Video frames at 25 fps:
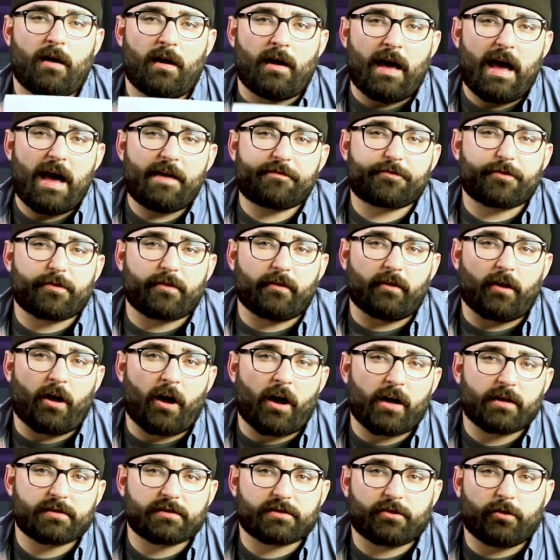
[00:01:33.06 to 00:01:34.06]
After the
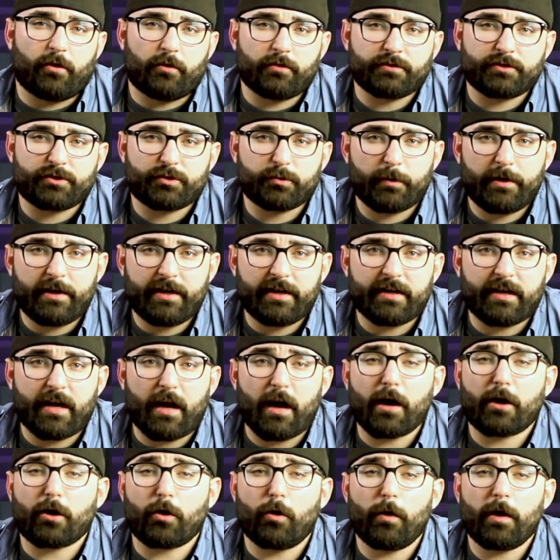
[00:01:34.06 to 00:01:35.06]
loss, Colton tweeted,
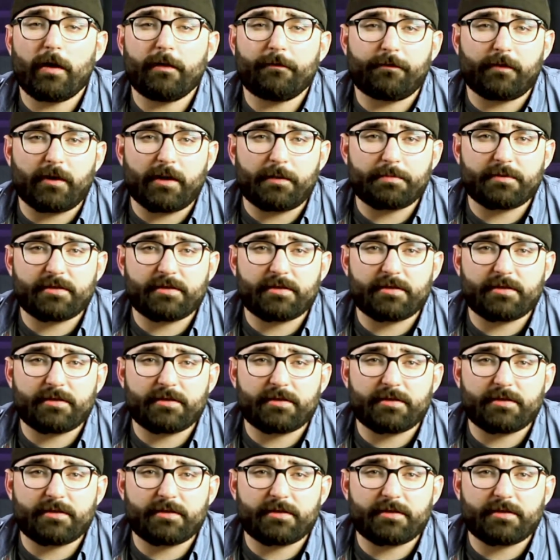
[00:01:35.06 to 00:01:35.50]
"A coin flip